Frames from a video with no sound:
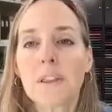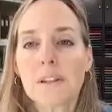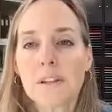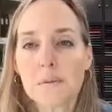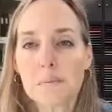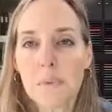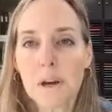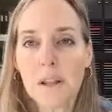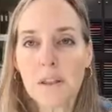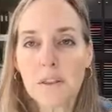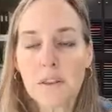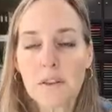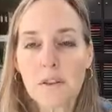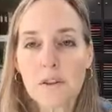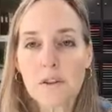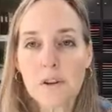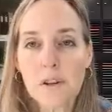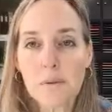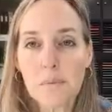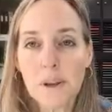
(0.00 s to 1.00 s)
this month,
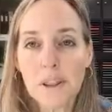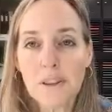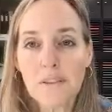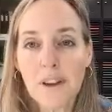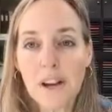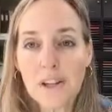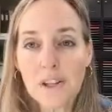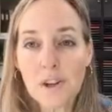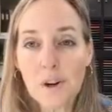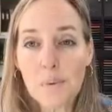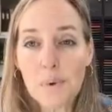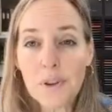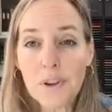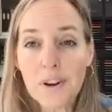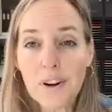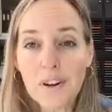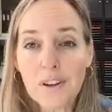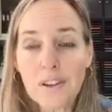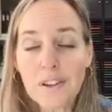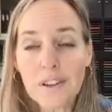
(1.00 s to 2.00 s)
during the month of October,
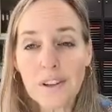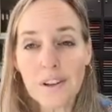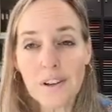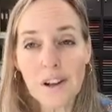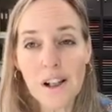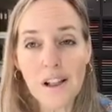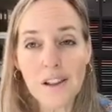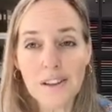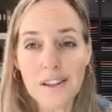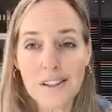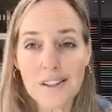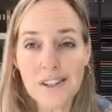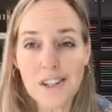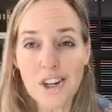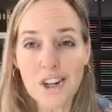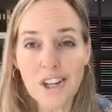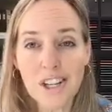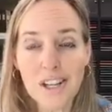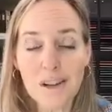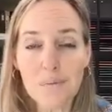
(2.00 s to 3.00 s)
they're calling it the
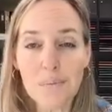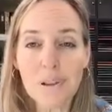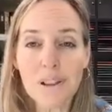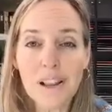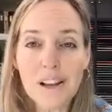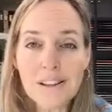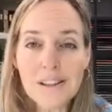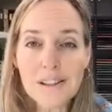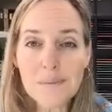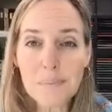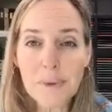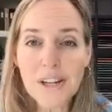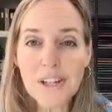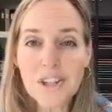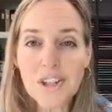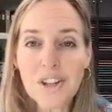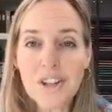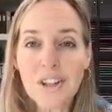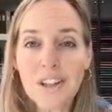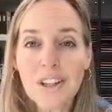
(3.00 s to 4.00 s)
Starter Kit Plus
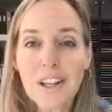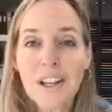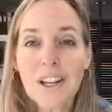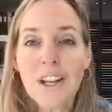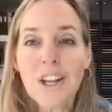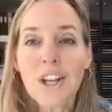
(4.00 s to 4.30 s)
Special.